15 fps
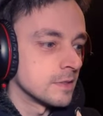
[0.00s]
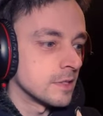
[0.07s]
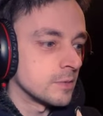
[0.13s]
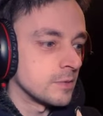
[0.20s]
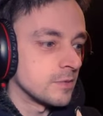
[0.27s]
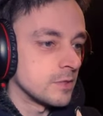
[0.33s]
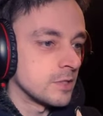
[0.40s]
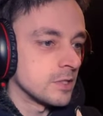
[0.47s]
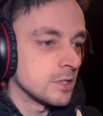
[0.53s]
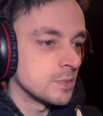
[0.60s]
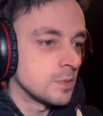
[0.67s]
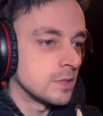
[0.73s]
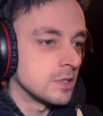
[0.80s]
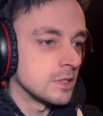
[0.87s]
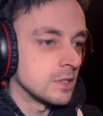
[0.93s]
that'll be very
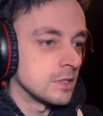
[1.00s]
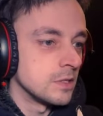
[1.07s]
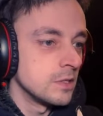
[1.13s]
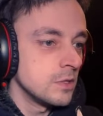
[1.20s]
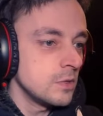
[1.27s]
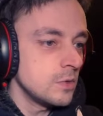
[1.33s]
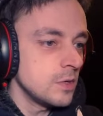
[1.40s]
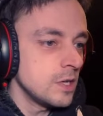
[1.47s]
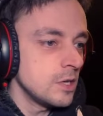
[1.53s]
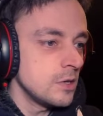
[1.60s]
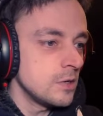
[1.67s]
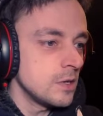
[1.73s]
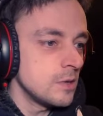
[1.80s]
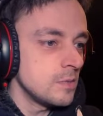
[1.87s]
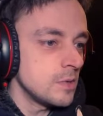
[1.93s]
disappointing. Oh,
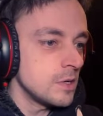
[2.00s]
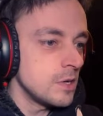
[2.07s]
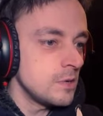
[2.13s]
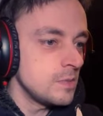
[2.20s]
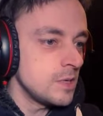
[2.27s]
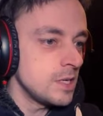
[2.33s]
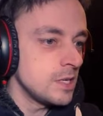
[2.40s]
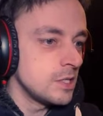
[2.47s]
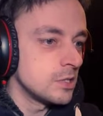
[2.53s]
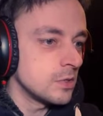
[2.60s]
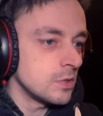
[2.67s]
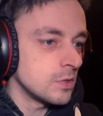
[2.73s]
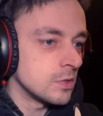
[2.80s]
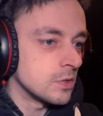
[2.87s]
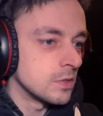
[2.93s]
no! opening
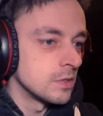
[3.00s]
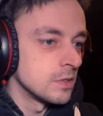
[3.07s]
door!